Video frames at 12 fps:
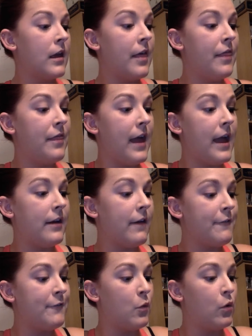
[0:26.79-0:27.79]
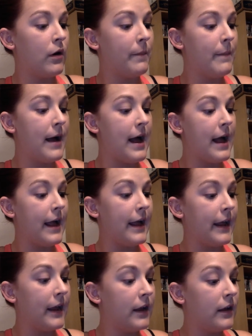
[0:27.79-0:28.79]
Then for
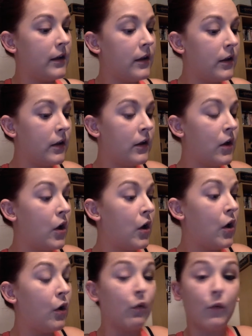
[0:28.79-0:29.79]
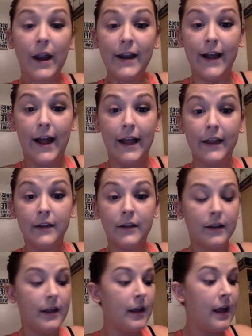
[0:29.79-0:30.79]
my right eye,
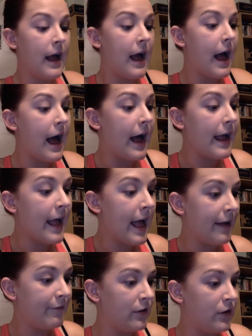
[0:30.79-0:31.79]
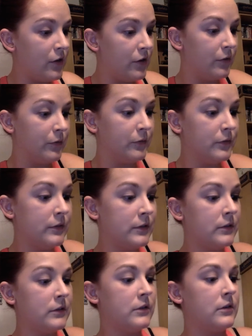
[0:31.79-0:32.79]
I have
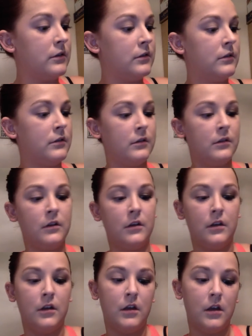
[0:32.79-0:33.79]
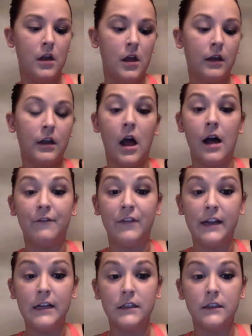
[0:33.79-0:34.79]
used
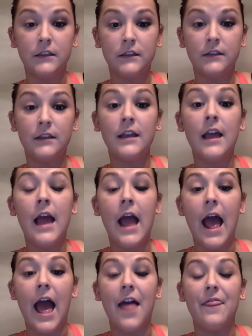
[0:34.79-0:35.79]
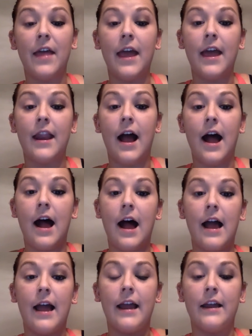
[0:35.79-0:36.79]
Confident, and then
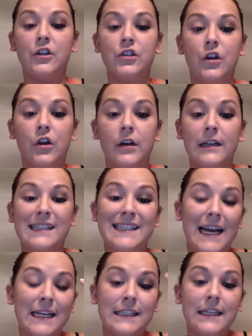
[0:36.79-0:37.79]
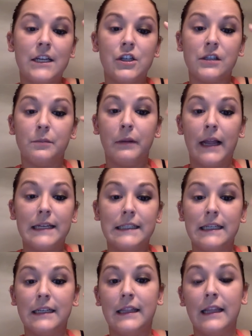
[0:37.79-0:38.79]
I took Sexy and just
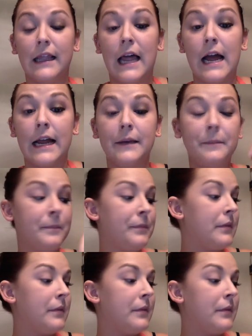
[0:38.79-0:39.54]
blended the line.